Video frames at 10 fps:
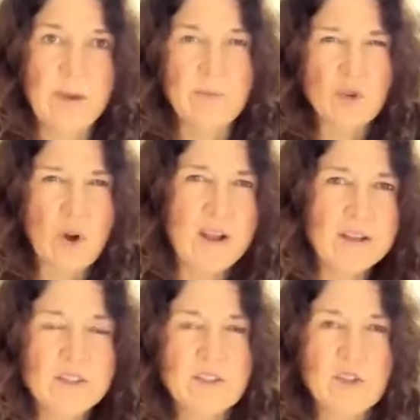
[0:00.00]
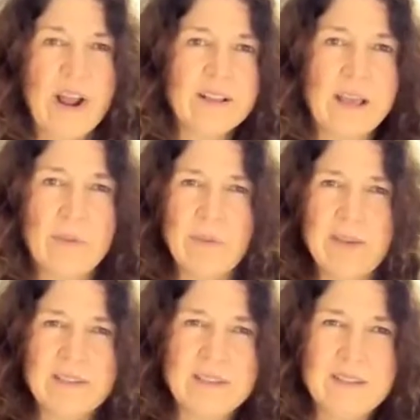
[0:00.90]
I'm trying to track that, but
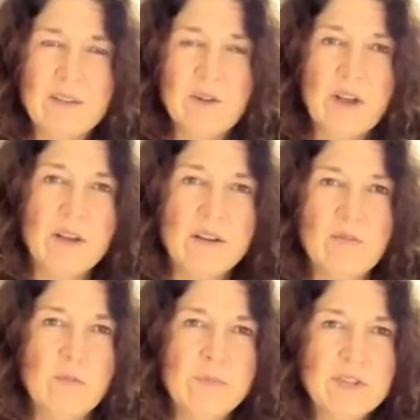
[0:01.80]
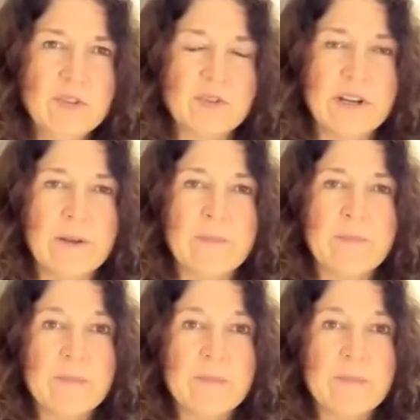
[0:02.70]
it's still kind of a mystery.